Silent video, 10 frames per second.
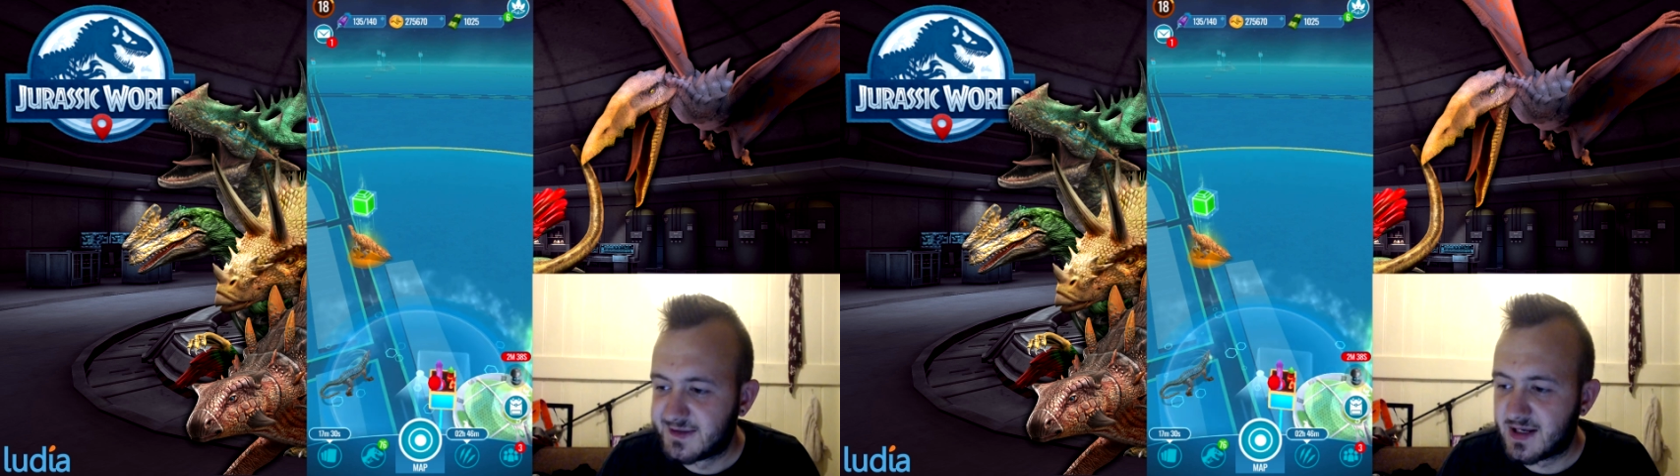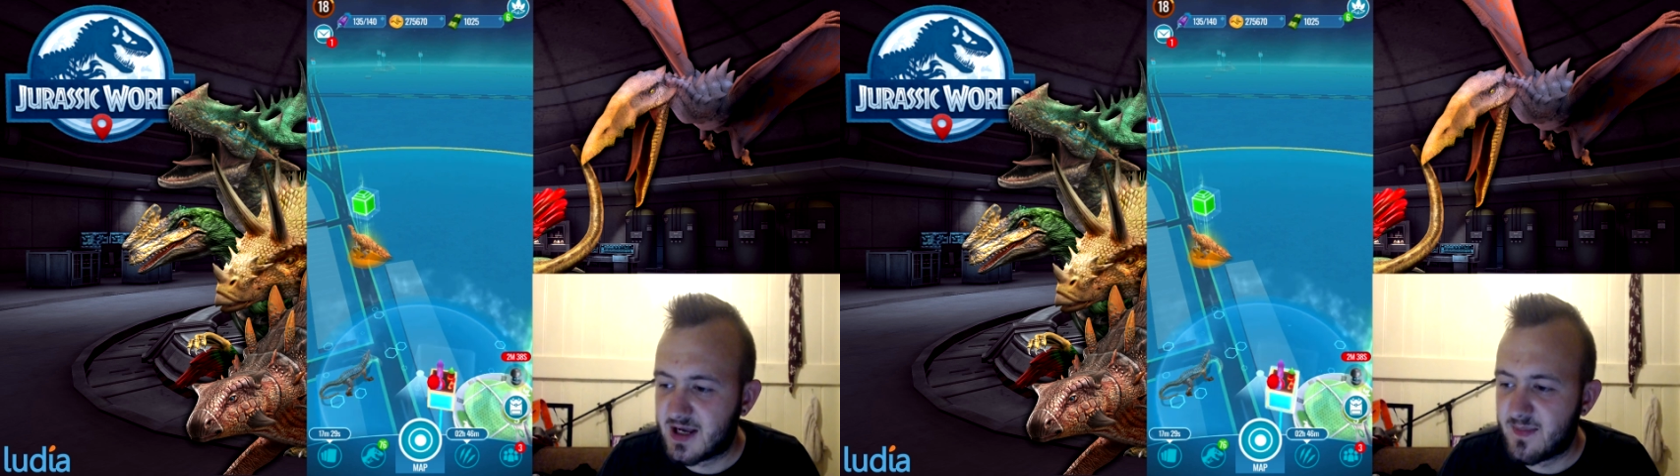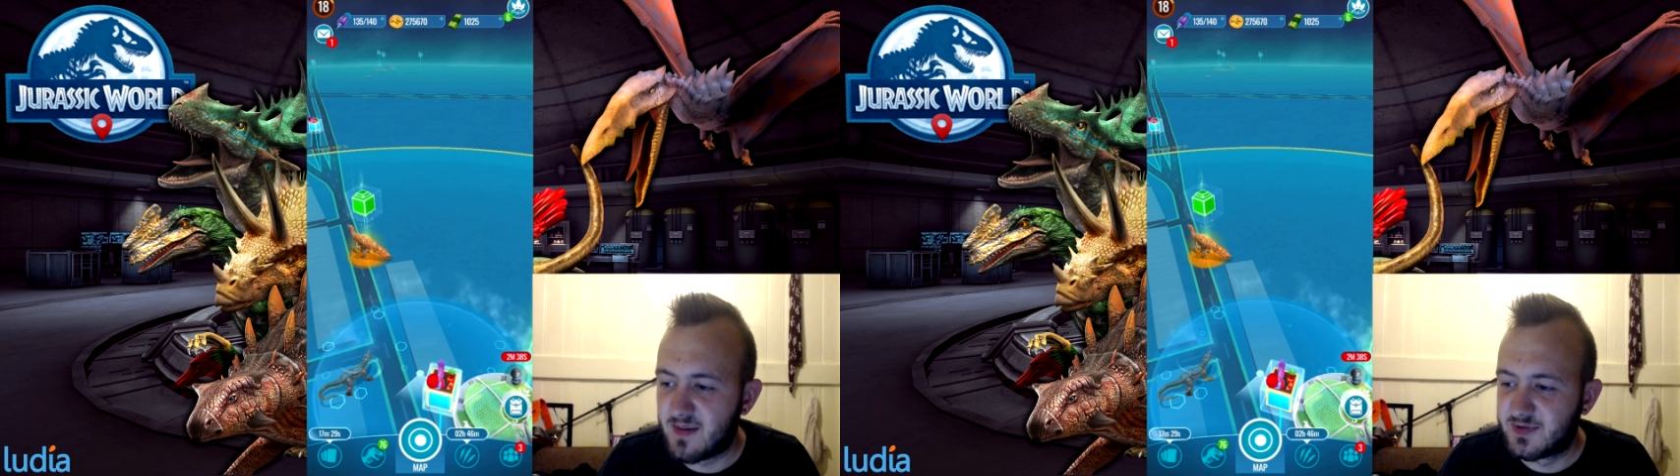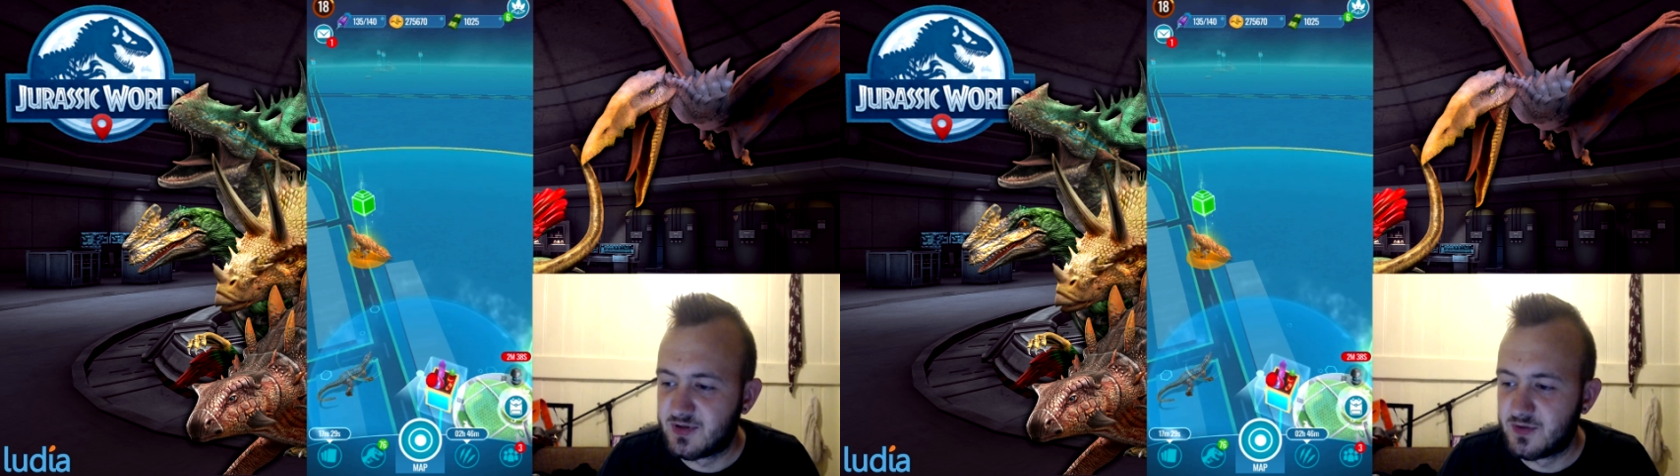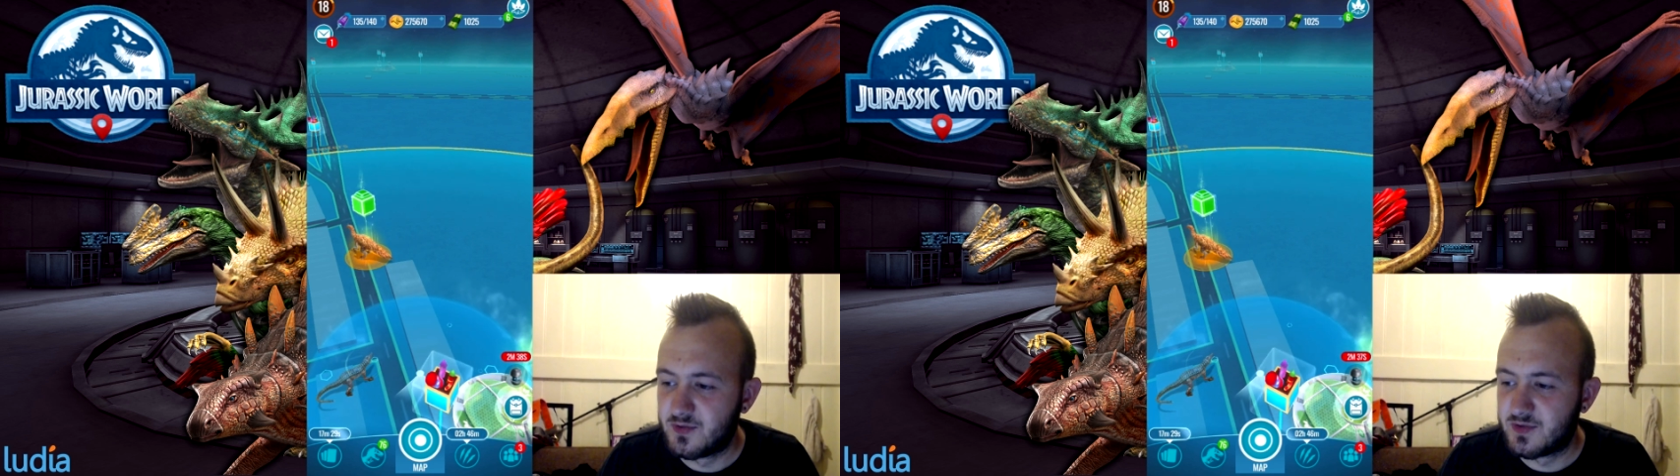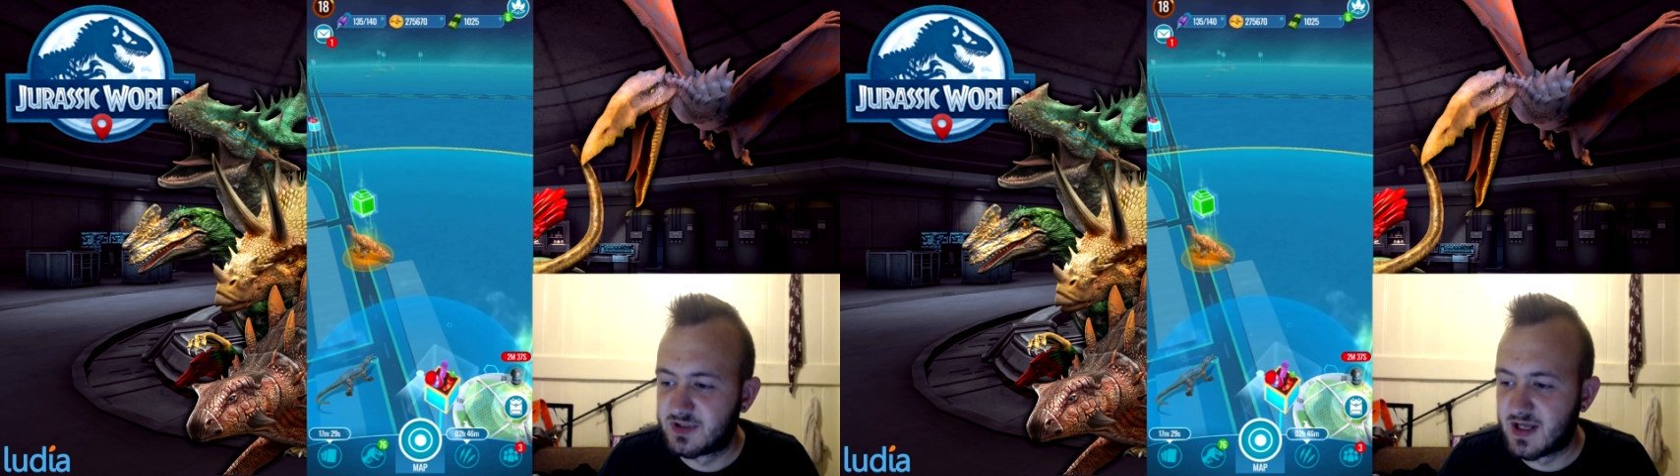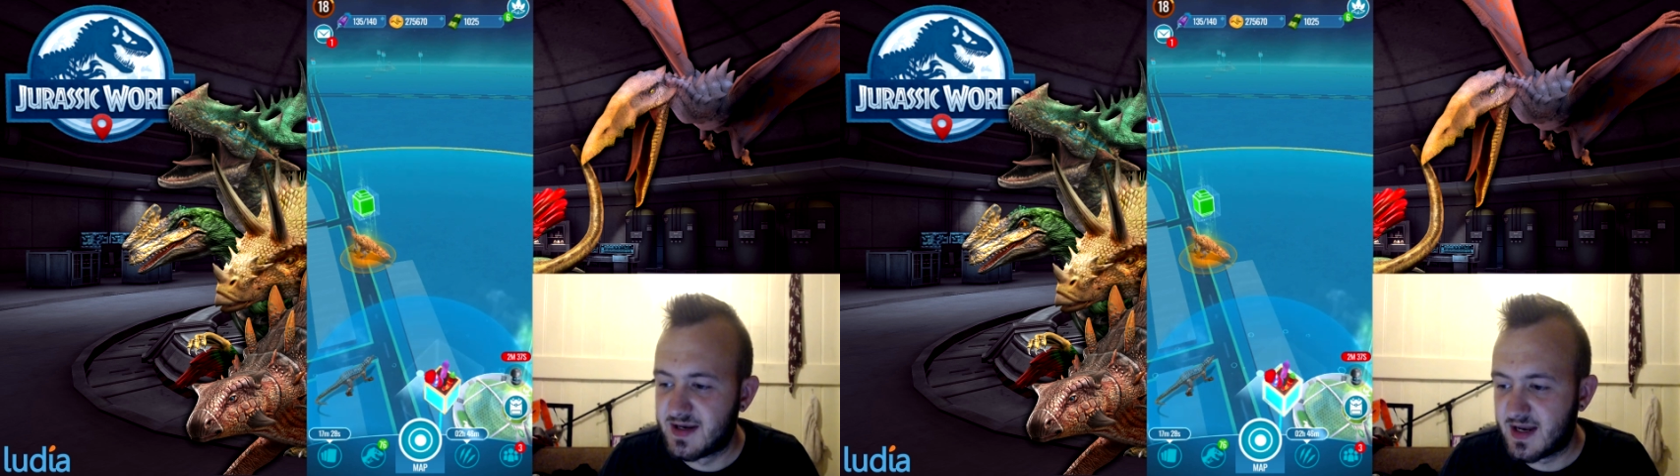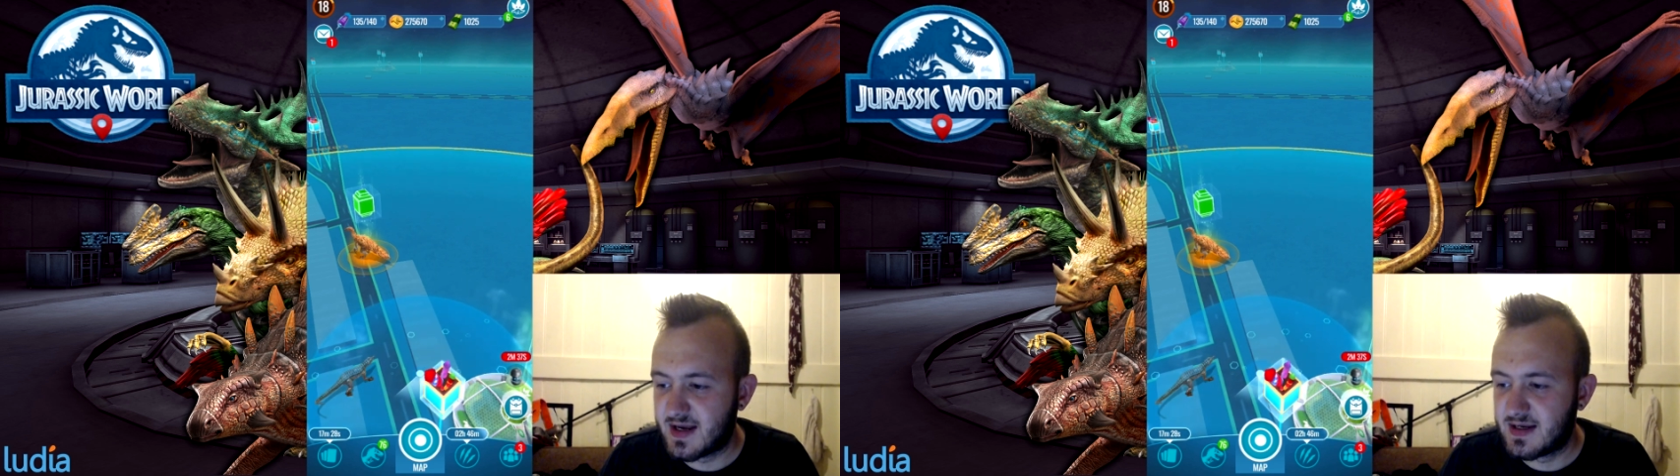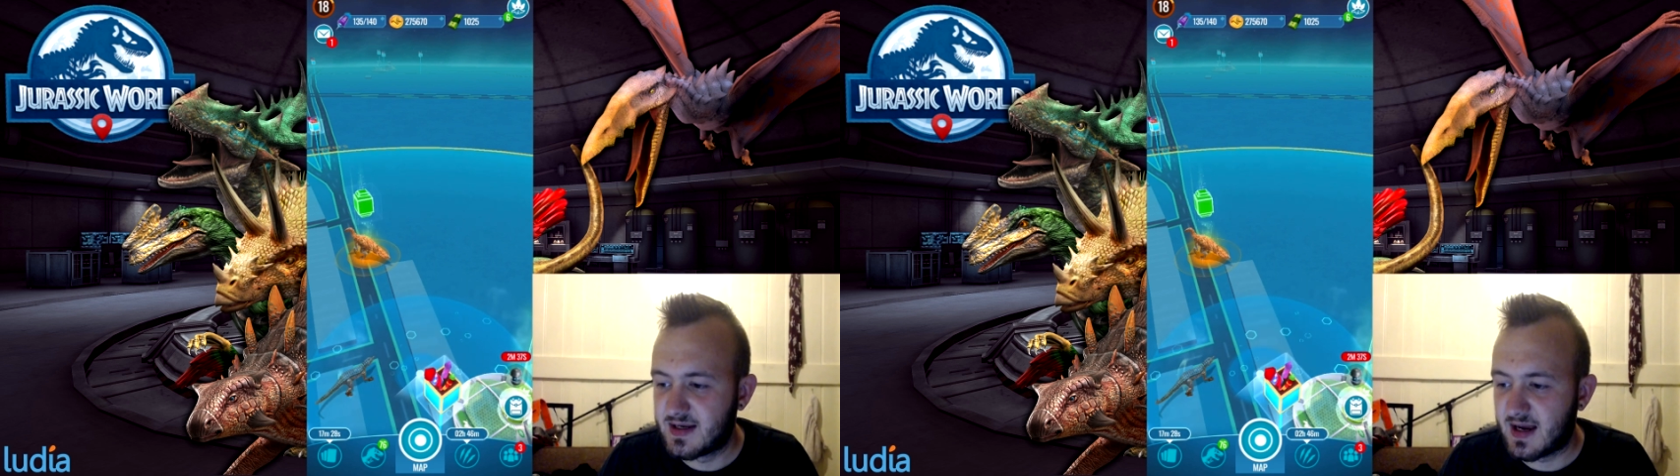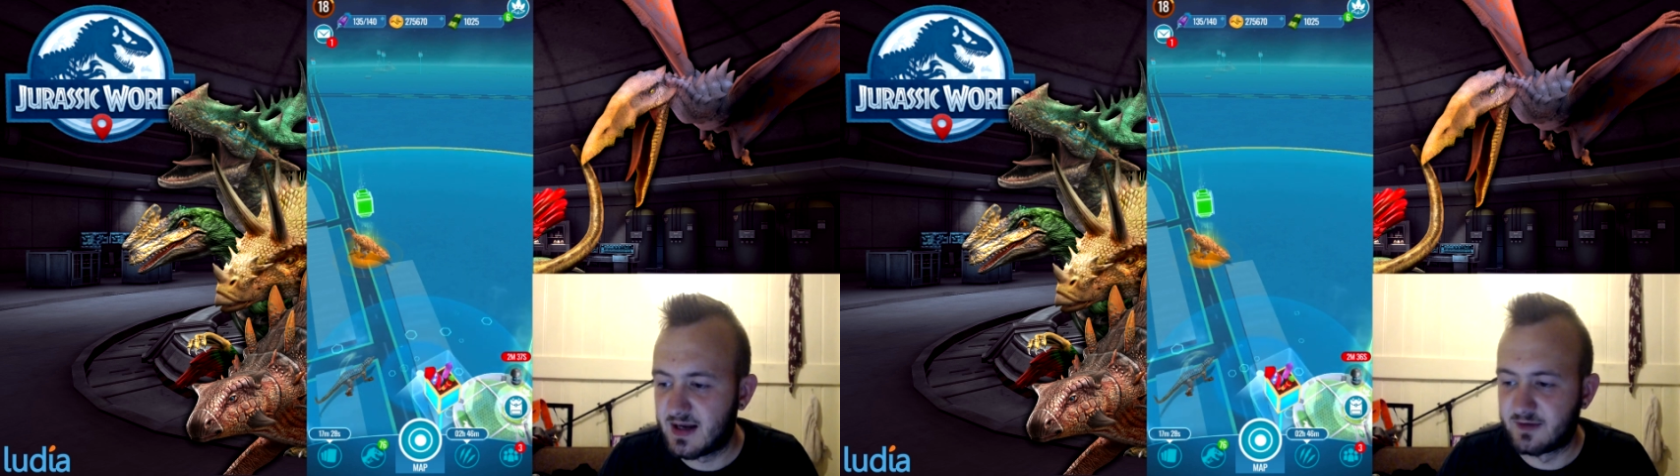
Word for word: You then come up to Sunday,